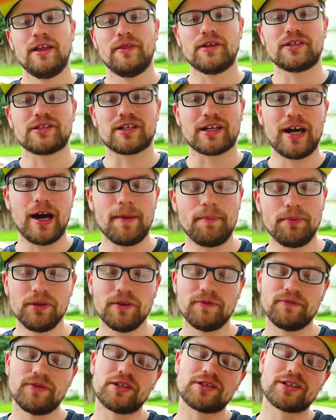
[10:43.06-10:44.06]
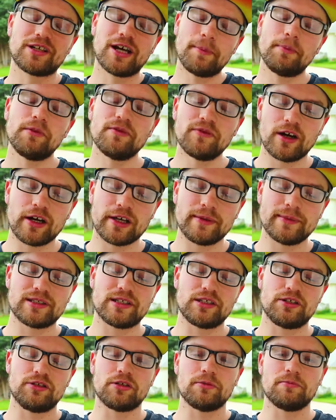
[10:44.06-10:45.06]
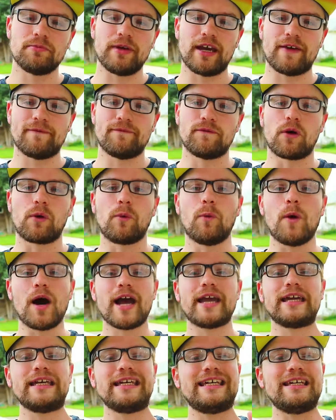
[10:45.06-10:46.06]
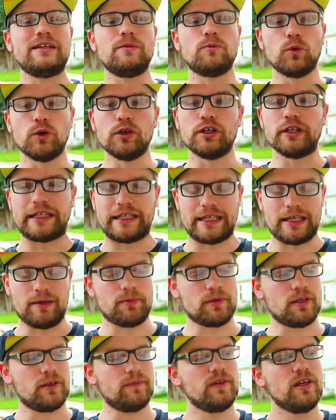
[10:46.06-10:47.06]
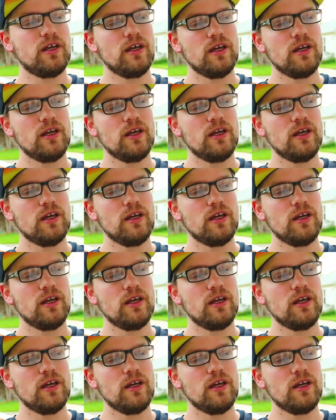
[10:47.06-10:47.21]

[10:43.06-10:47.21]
there's a couple of there's a couple of arguments that you can make for why he would keep it.